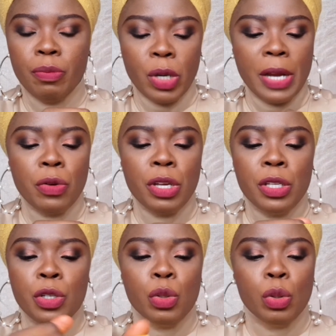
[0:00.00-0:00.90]
it, but I know
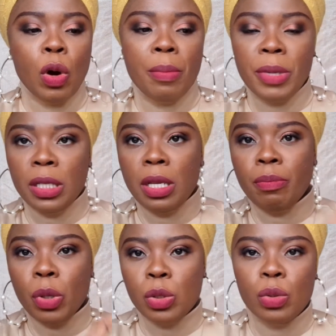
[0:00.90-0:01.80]
it used to come in a
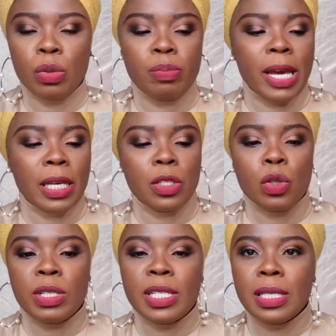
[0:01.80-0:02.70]
bottle packaging.
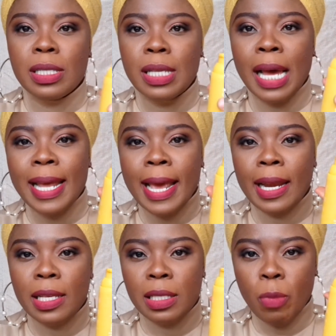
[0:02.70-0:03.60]
So this is an
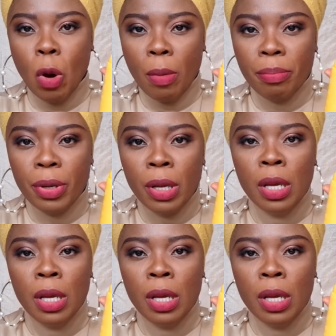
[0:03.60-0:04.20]
airless pump.